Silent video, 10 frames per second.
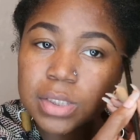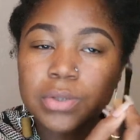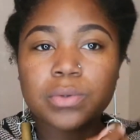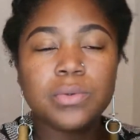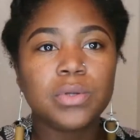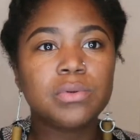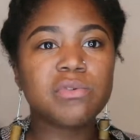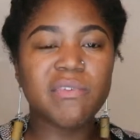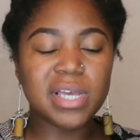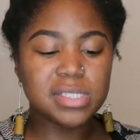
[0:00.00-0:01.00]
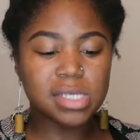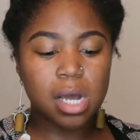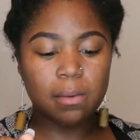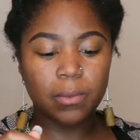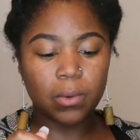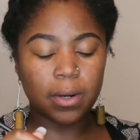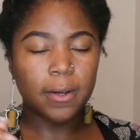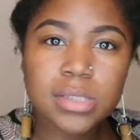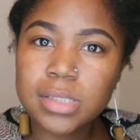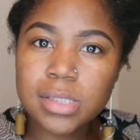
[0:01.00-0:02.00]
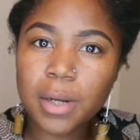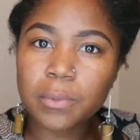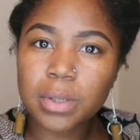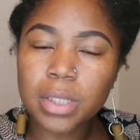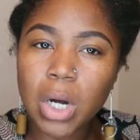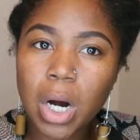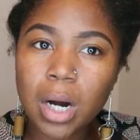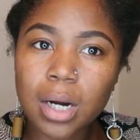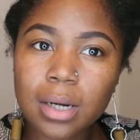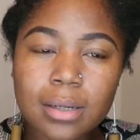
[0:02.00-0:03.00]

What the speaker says: to use FaceTime more. This is like really hard.